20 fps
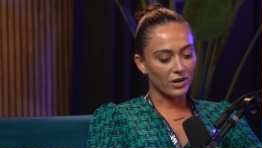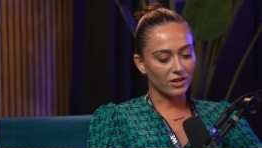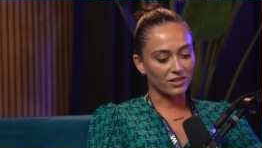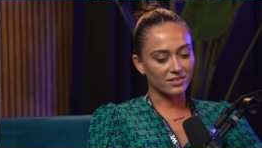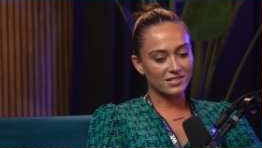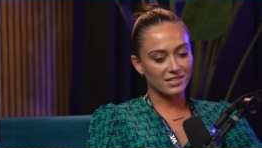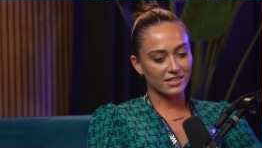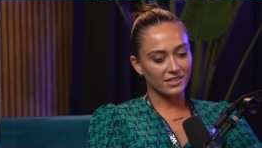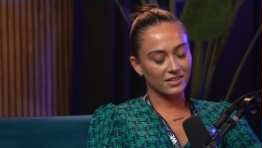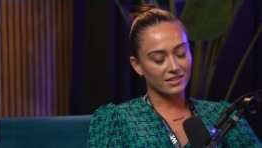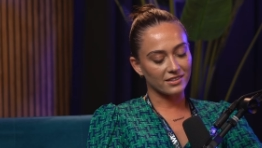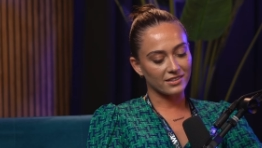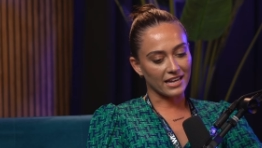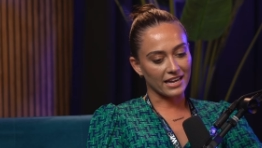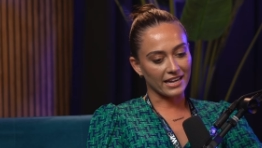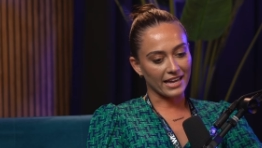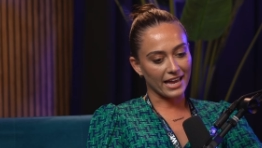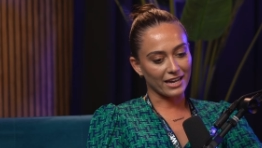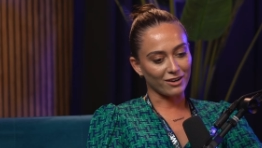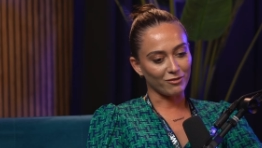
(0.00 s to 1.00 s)
on to th
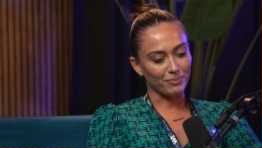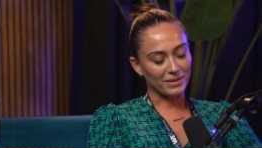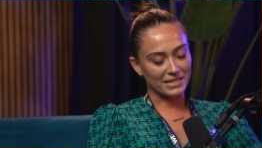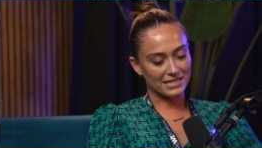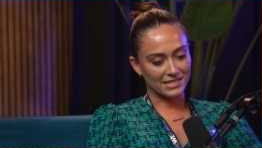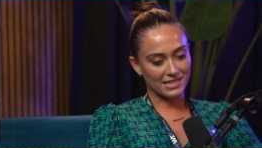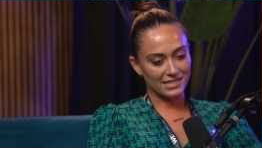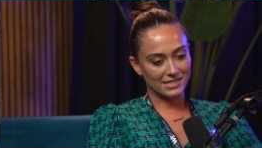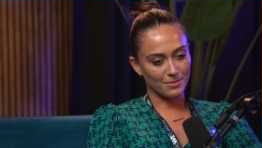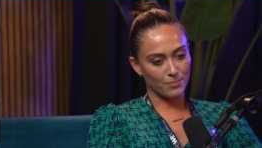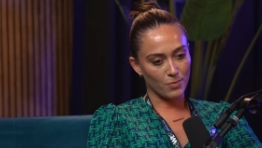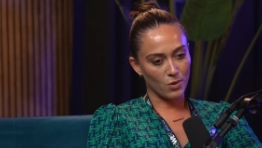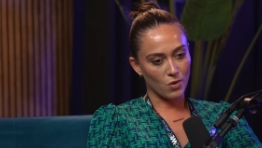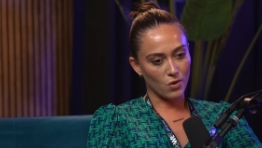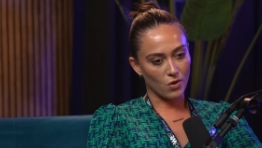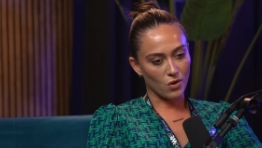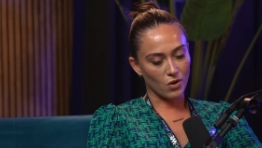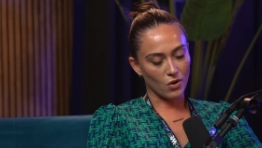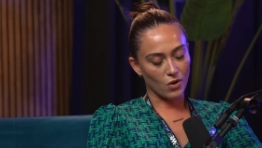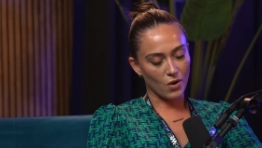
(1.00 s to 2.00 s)
that kind of business
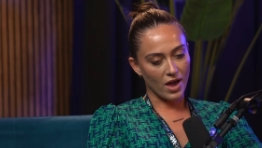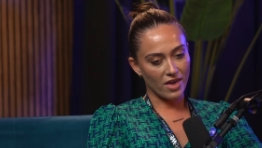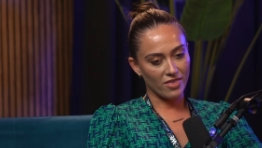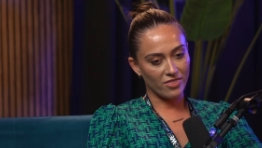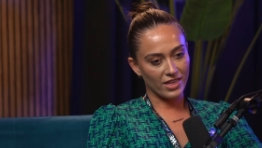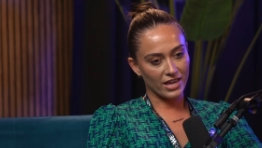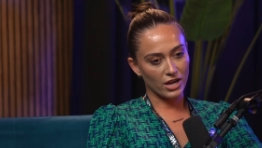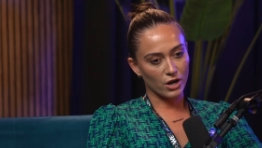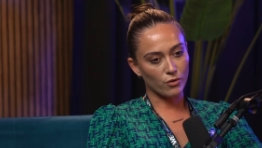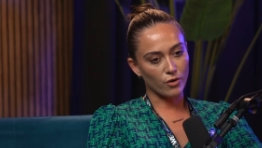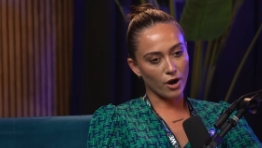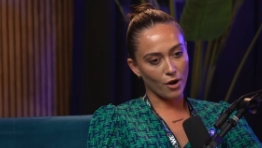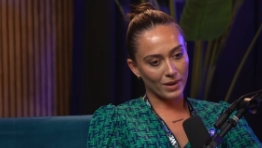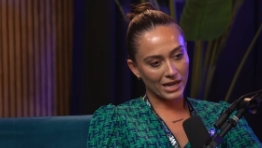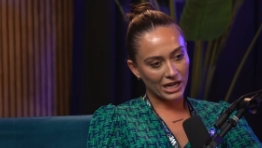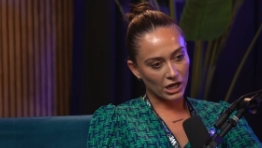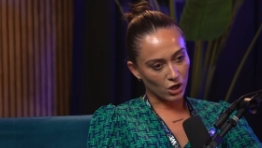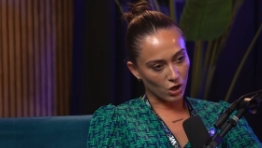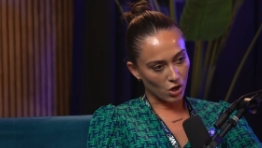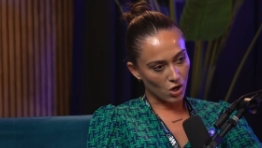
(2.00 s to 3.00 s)
support, I think
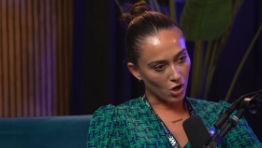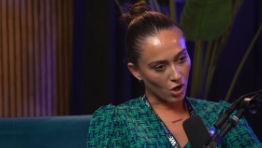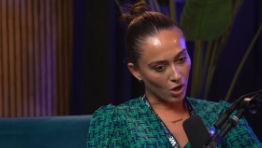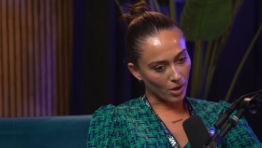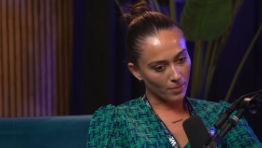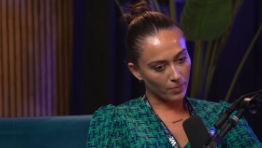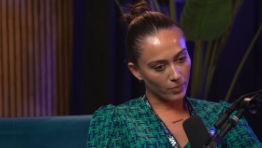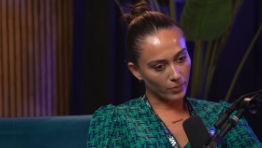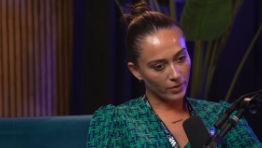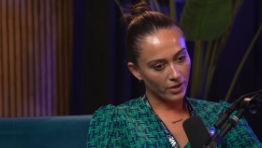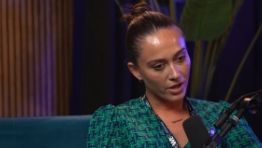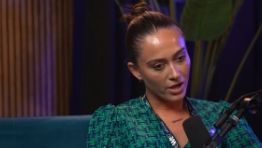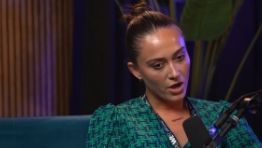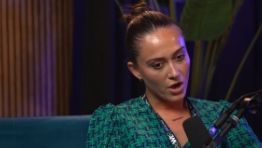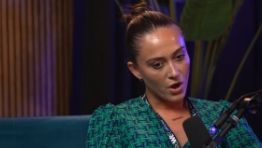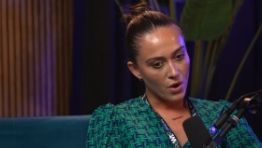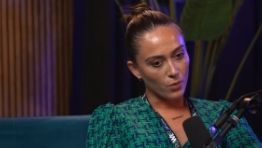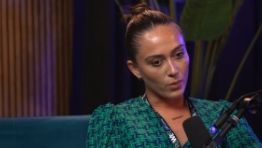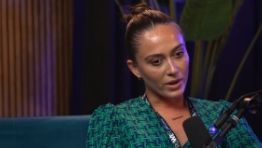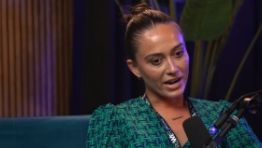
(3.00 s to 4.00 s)
growing up
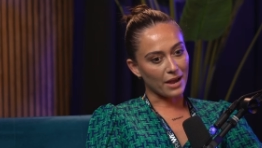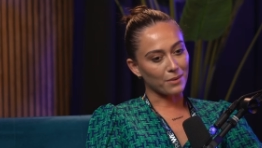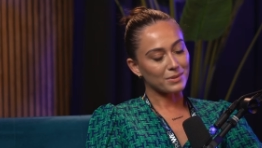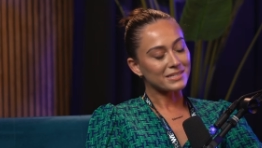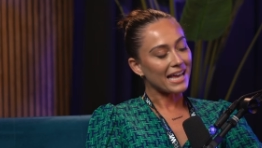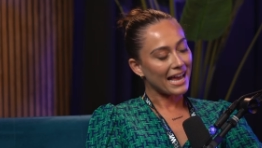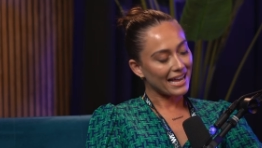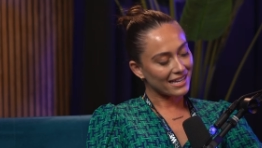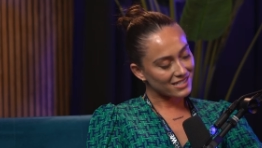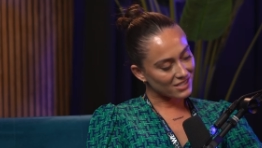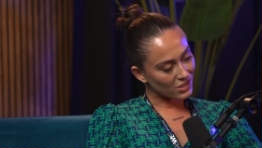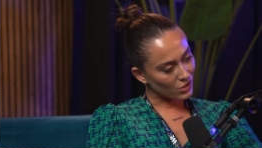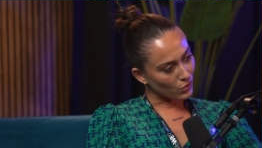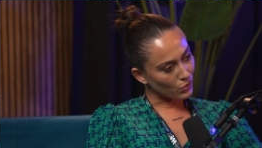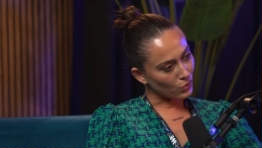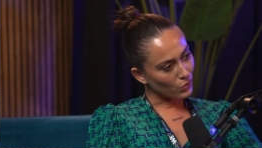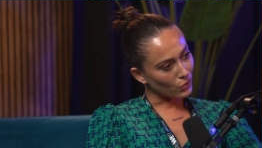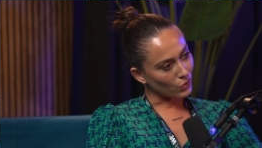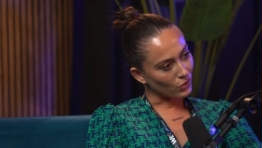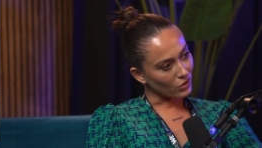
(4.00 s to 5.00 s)
when I was at
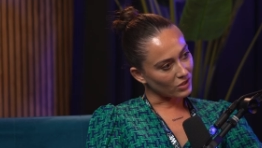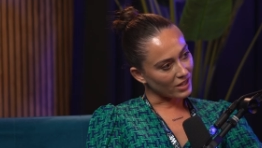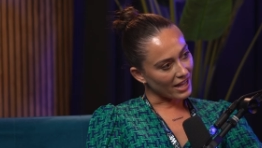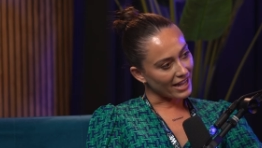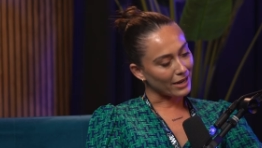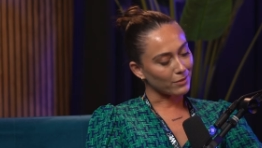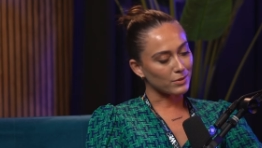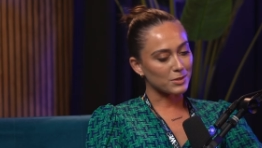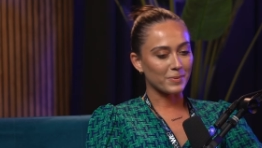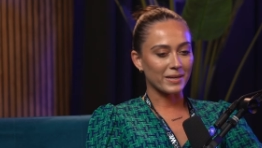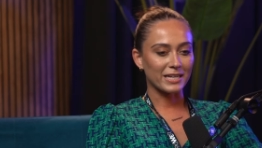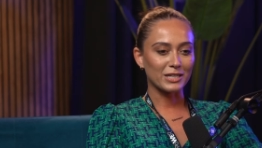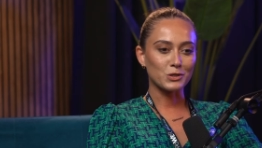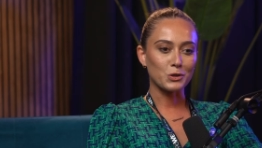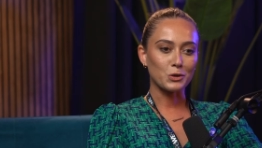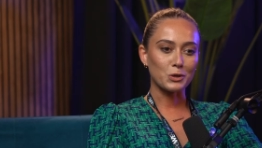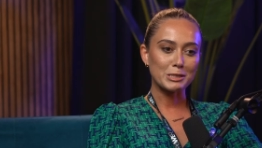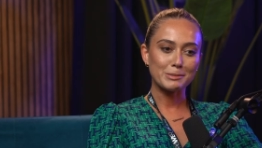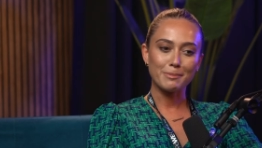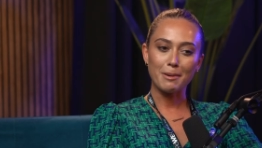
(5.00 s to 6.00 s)
school and I was being
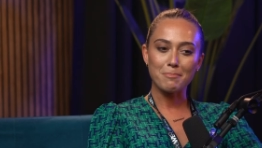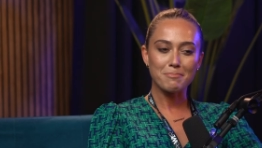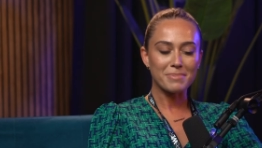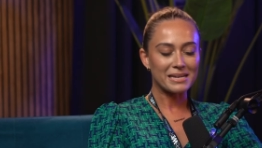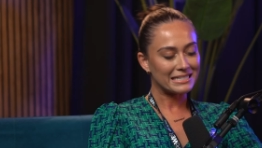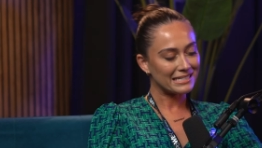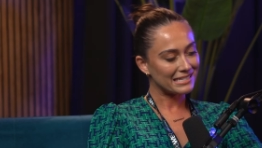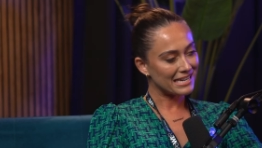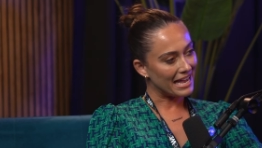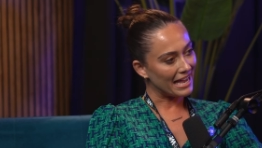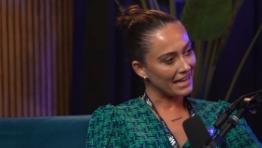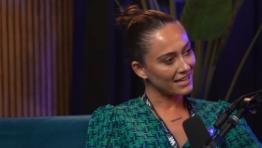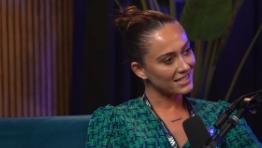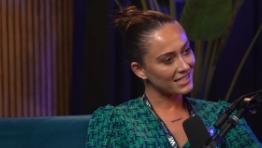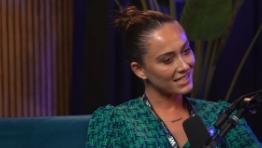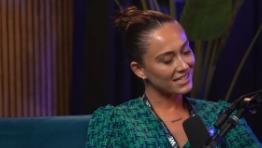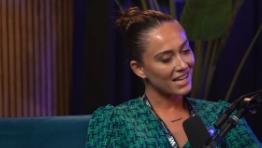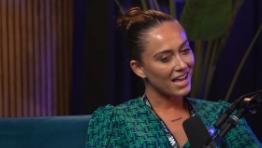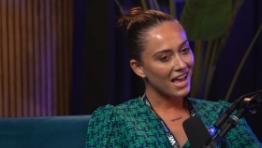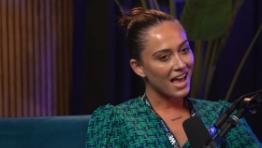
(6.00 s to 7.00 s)
taught about
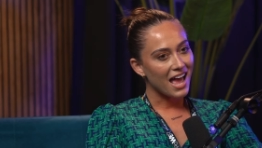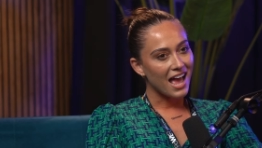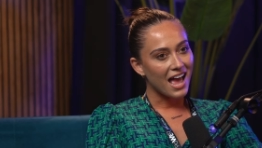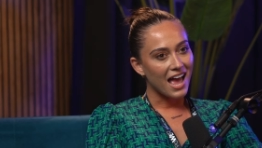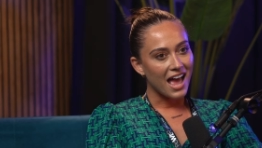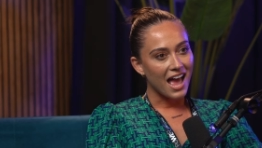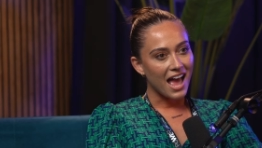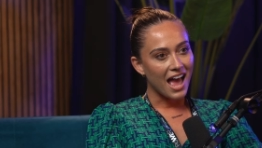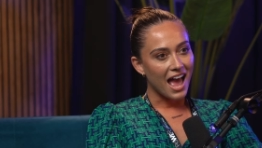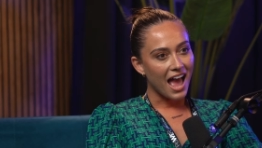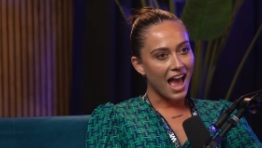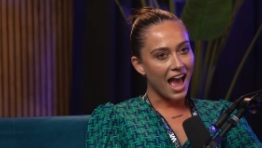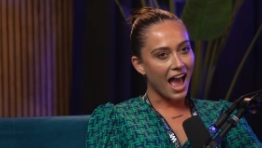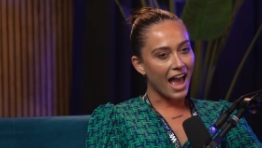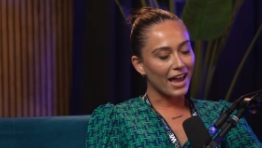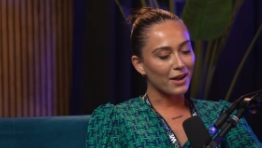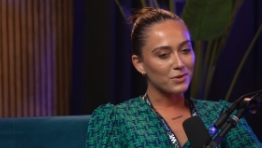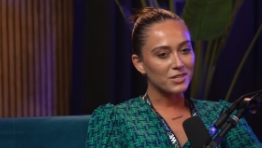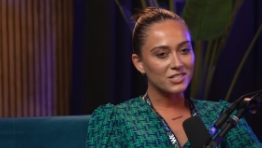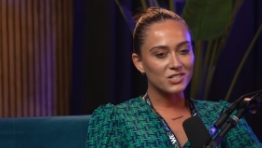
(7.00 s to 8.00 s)
business,
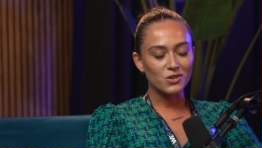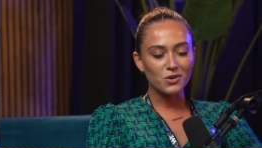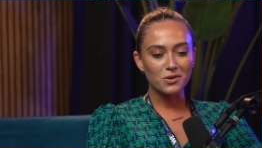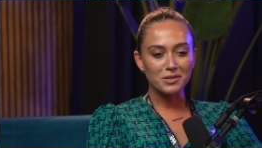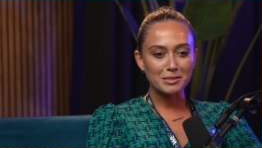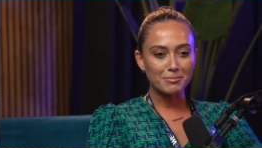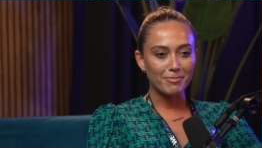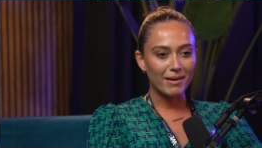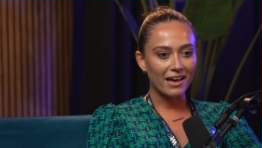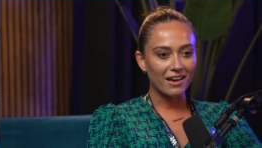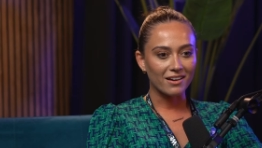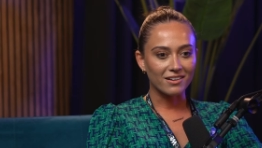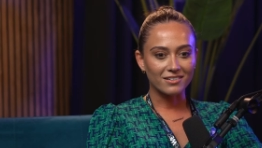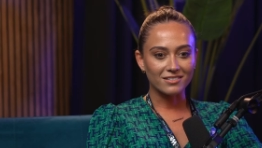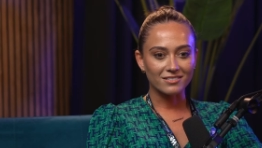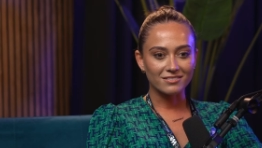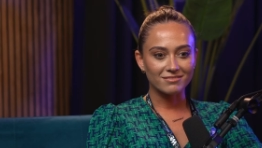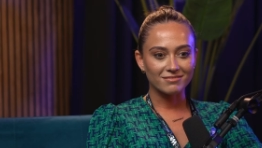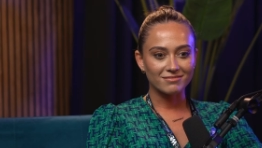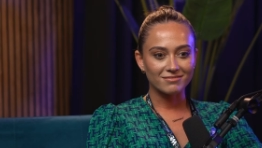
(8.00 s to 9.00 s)
I was taught
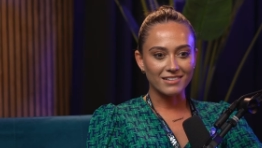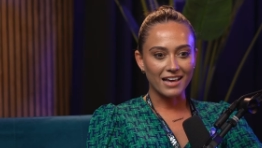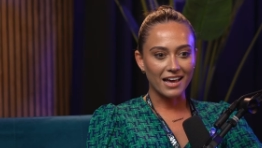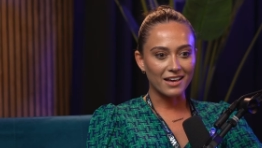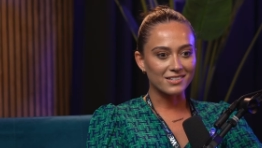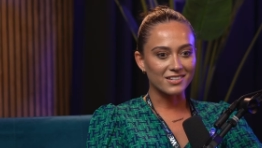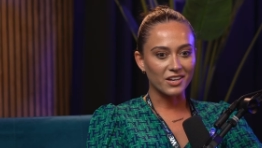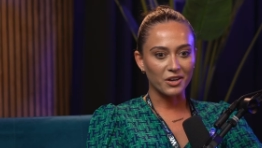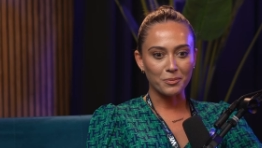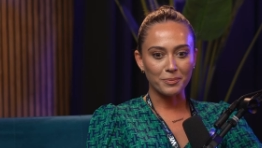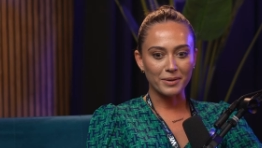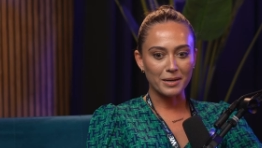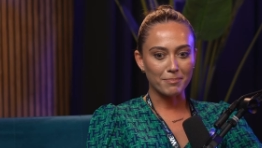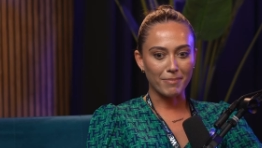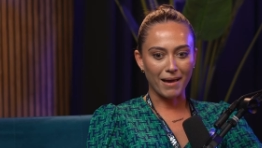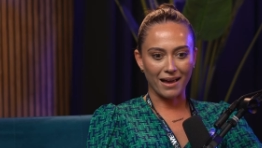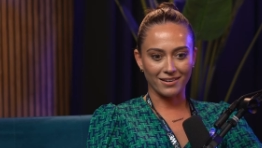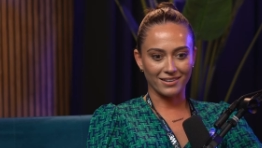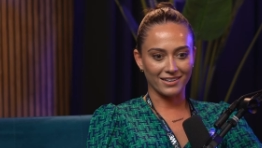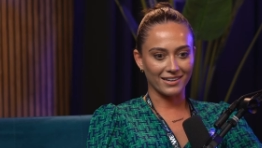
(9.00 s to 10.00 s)
about how to open a
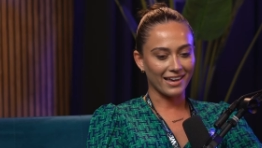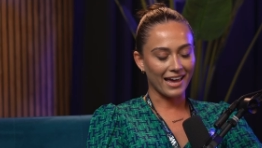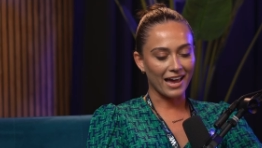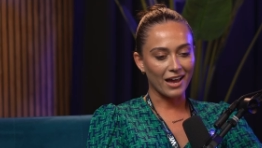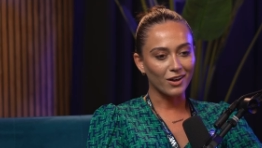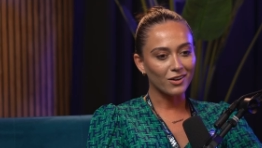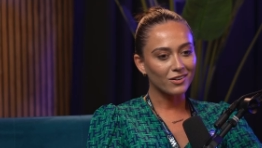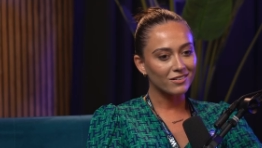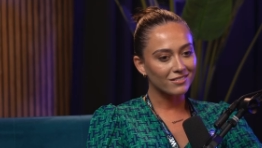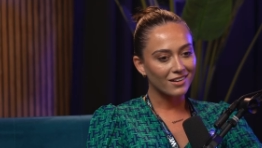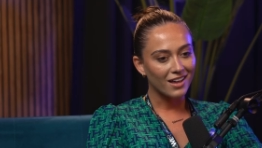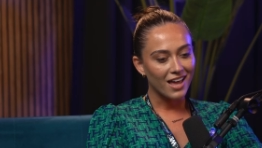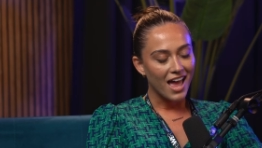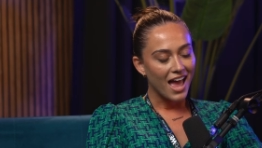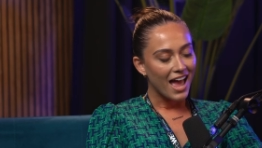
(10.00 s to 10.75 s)
bank account.